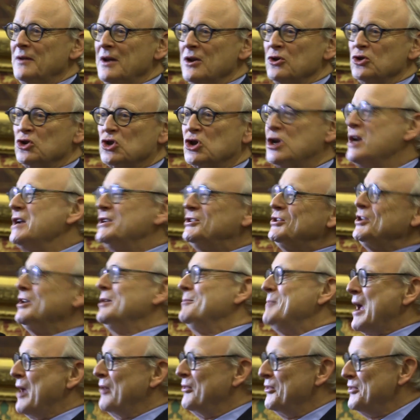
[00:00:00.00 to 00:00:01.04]
of treaty
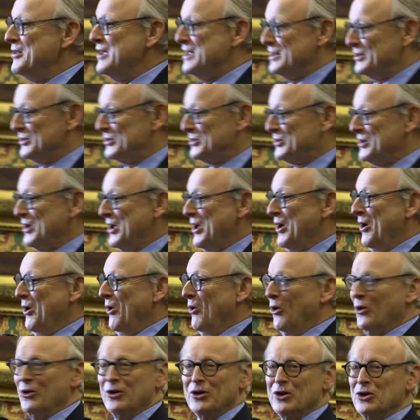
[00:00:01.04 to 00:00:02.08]
about this
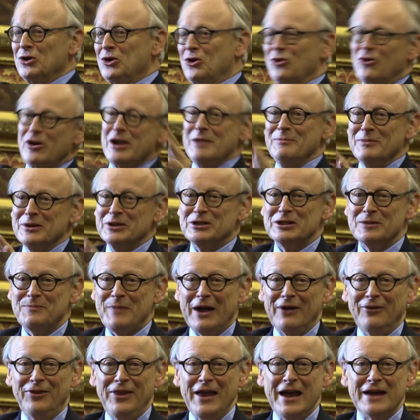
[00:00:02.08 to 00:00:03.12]
or an agreement
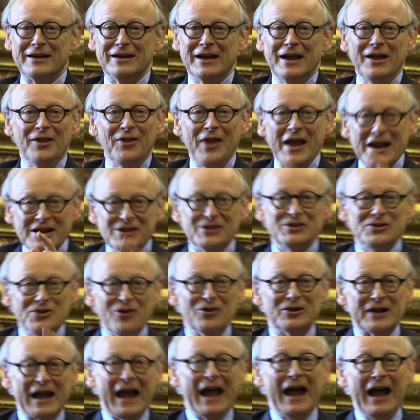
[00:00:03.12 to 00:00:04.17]
about that? That's
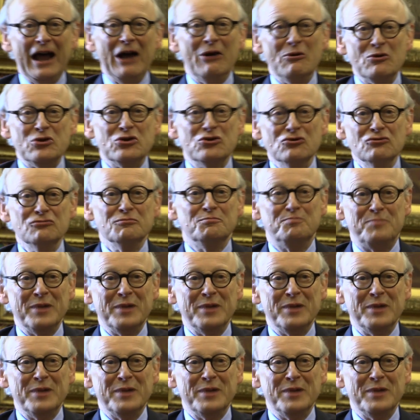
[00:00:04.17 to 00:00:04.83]
not how you